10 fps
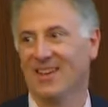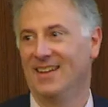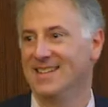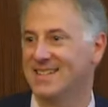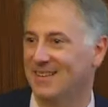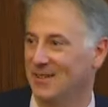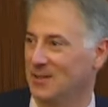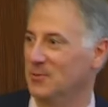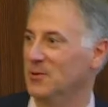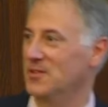This is a
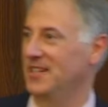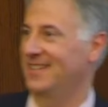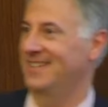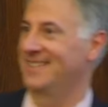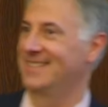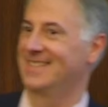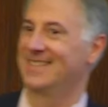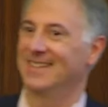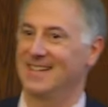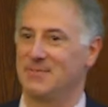clinical Rorschach test. This is
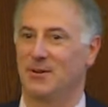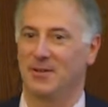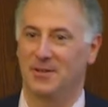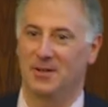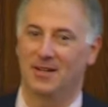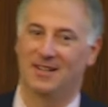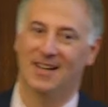the last part of the talk.